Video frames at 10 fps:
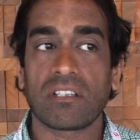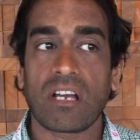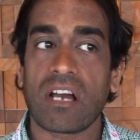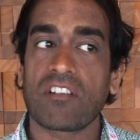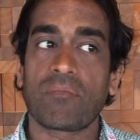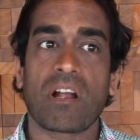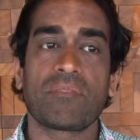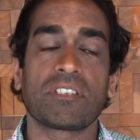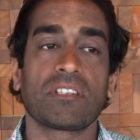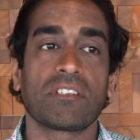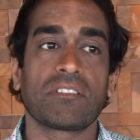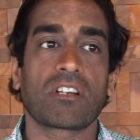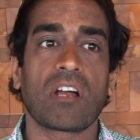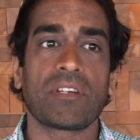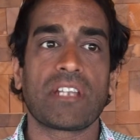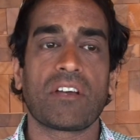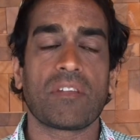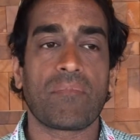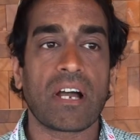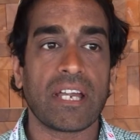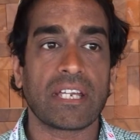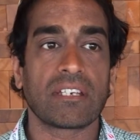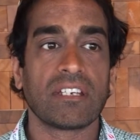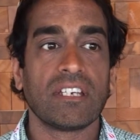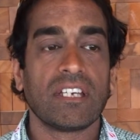are a lot of promising things that are coming down the pike,